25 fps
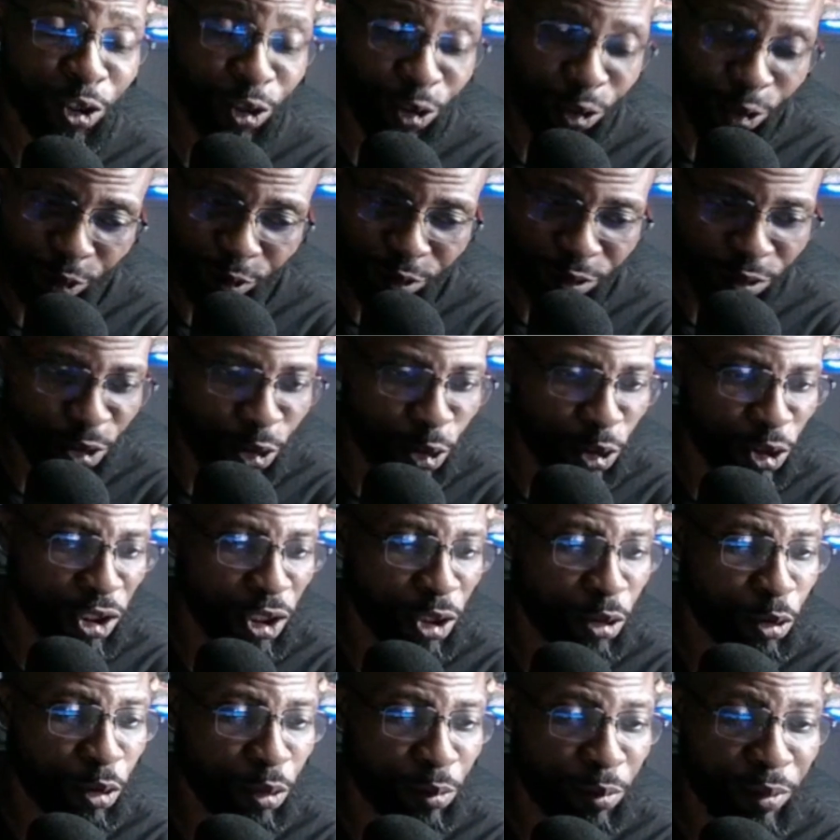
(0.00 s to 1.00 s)
So, you know,
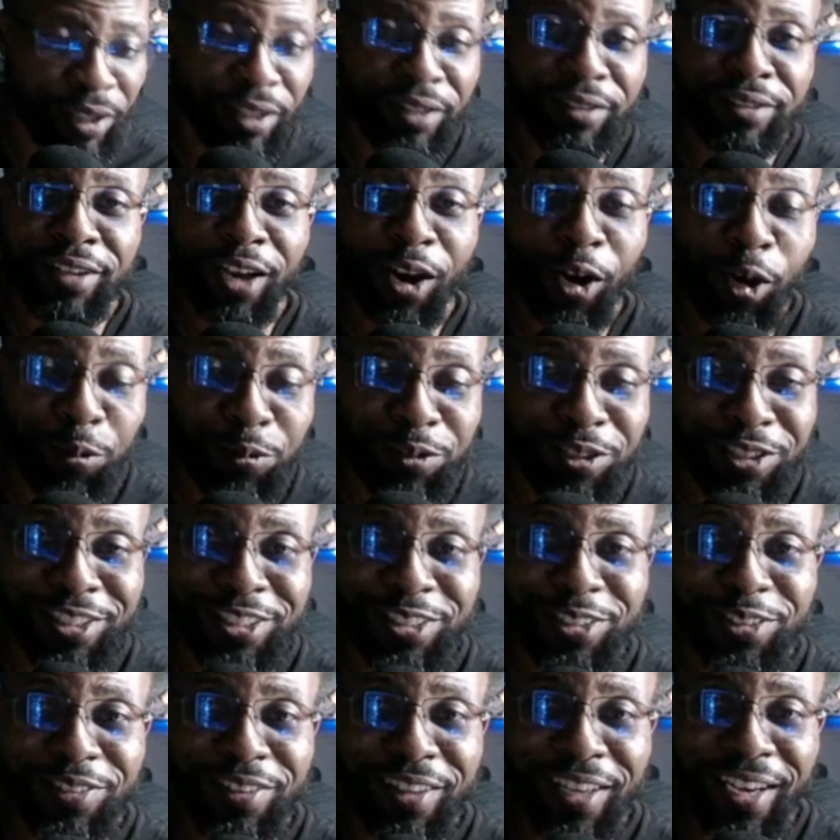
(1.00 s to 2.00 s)
stick with me. I hope to
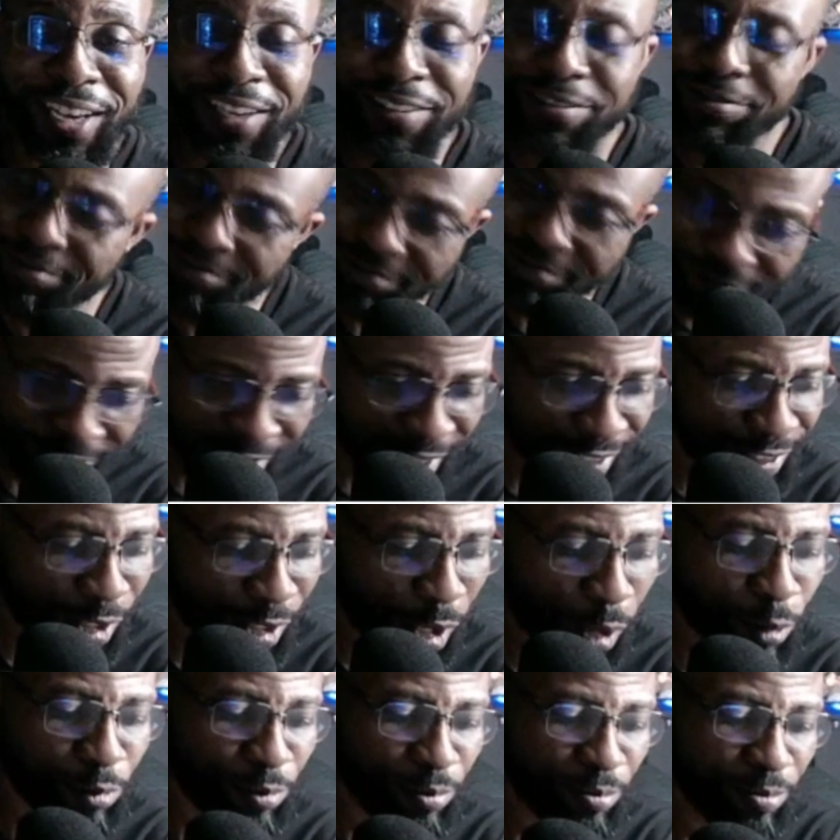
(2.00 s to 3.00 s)
see you there. Let's
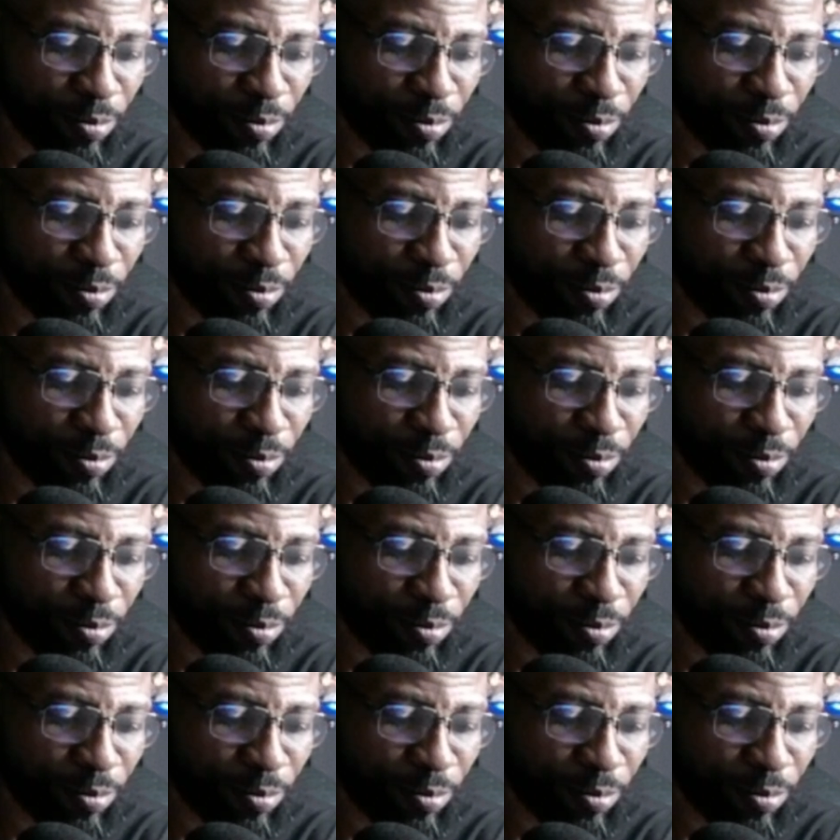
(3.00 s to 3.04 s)
go.